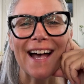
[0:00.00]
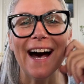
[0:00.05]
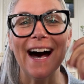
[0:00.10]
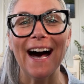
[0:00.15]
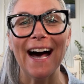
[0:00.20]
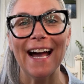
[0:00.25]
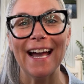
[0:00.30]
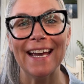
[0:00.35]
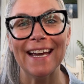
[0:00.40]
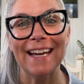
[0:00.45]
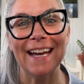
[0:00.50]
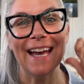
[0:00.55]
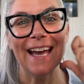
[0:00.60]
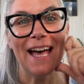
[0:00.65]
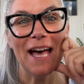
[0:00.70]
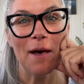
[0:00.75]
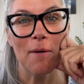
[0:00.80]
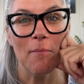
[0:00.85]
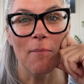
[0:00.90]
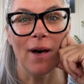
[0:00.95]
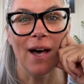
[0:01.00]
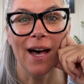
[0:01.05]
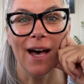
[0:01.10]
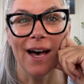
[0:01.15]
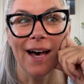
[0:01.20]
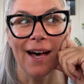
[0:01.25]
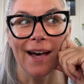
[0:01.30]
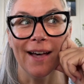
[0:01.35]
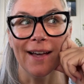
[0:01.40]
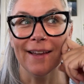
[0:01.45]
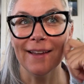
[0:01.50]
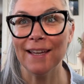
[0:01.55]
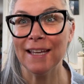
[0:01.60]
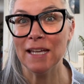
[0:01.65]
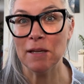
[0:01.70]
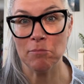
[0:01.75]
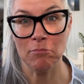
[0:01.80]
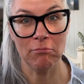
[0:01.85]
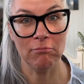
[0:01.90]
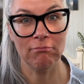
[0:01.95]
I am
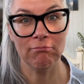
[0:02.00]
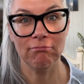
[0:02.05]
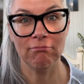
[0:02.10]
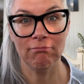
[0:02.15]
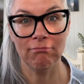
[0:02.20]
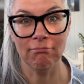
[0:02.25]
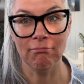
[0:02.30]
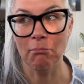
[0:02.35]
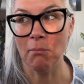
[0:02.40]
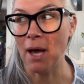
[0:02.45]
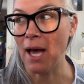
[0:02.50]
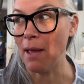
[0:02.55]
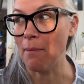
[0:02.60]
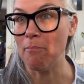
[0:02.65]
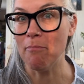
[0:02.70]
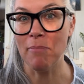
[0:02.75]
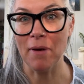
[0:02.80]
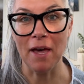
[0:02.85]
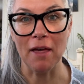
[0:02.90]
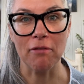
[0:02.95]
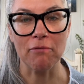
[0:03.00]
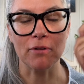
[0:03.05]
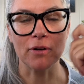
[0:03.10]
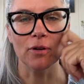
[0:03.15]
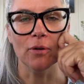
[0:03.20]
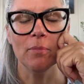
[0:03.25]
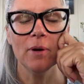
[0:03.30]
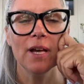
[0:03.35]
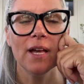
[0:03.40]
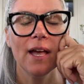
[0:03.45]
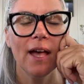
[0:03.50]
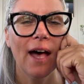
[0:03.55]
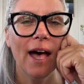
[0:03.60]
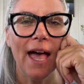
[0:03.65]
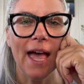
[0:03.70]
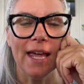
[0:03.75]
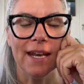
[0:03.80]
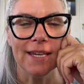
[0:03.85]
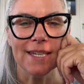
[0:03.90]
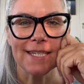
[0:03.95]
in my bathrobe
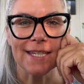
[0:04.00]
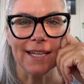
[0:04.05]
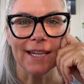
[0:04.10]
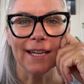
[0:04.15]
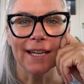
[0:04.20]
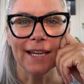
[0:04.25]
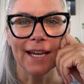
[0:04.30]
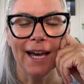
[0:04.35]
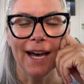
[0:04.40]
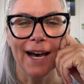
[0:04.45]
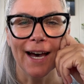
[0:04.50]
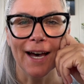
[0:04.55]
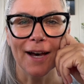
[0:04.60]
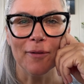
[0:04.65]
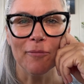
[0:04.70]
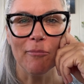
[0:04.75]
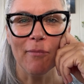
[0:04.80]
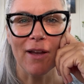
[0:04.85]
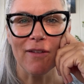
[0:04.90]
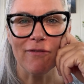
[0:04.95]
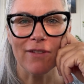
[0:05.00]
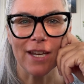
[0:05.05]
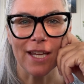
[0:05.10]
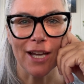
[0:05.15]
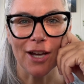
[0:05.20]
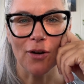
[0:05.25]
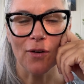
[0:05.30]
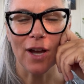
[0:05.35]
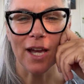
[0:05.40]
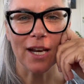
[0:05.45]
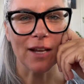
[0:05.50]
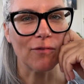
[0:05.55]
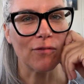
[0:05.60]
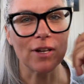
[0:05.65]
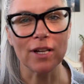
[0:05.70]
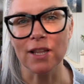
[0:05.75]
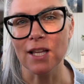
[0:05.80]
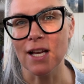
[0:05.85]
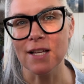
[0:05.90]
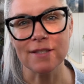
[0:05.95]
editing my video, and I've
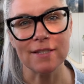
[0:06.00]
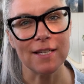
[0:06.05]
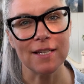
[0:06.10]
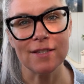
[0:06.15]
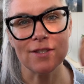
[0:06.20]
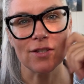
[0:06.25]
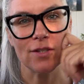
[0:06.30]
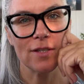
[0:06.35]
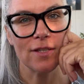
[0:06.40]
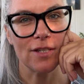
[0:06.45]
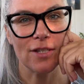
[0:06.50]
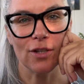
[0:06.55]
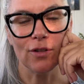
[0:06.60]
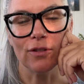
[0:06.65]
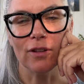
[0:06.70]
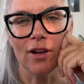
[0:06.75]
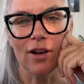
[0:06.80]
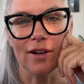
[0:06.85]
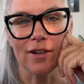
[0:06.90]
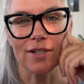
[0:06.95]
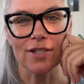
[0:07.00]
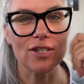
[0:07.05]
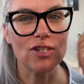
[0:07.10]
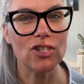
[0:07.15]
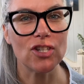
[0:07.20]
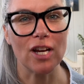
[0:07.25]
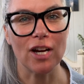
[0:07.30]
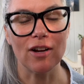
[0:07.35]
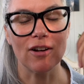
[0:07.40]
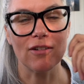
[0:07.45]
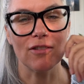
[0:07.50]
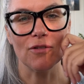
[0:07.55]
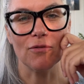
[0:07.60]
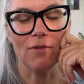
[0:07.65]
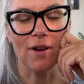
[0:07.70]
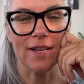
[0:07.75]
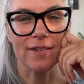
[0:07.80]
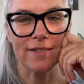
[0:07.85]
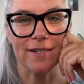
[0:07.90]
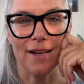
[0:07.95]
realized it's just too long to share the
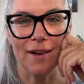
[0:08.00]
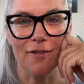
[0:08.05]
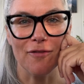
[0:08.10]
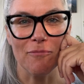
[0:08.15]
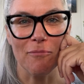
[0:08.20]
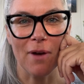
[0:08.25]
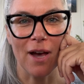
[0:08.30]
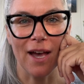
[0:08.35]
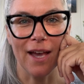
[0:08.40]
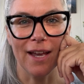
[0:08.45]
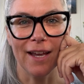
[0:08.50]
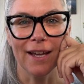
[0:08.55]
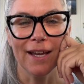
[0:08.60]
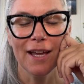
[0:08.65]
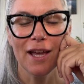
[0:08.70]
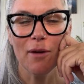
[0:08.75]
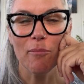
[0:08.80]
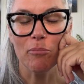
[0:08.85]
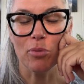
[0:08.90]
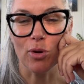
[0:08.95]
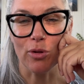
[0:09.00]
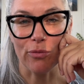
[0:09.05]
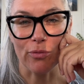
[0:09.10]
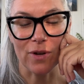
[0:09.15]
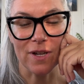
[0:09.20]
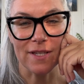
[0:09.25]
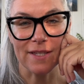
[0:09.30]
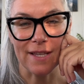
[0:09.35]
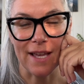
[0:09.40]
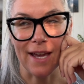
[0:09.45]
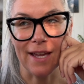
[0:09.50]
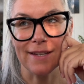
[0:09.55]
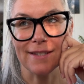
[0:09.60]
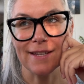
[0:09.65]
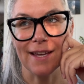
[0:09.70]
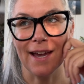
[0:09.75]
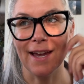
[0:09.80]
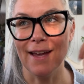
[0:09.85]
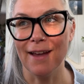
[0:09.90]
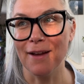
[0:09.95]
rest of my booth
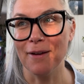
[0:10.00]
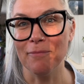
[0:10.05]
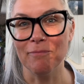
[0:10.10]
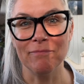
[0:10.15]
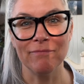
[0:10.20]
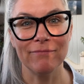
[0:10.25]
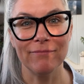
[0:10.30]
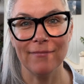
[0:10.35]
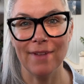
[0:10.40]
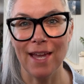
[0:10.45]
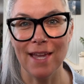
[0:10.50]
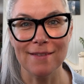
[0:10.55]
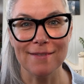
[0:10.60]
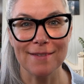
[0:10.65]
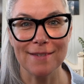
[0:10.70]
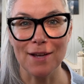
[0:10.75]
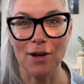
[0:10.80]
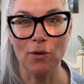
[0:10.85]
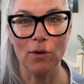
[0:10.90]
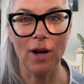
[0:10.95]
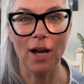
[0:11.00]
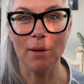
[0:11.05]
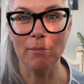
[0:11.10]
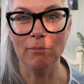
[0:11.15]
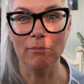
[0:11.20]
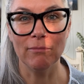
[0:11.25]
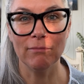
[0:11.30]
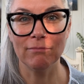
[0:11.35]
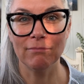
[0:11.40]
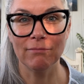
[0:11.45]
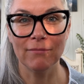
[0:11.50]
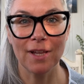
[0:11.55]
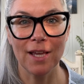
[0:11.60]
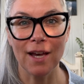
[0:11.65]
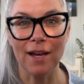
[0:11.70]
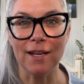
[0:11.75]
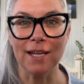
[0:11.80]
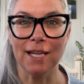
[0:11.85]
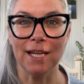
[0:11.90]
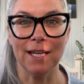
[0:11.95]
reset, and so I'm
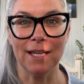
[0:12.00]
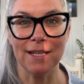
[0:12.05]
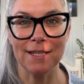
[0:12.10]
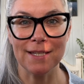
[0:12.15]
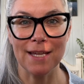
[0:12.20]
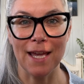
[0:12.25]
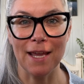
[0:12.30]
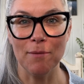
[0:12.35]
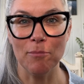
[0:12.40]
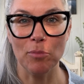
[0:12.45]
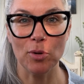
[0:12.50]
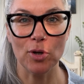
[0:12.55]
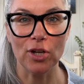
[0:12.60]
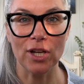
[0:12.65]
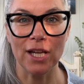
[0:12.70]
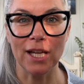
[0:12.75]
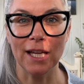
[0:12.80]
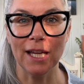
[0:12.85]
cutting it and putting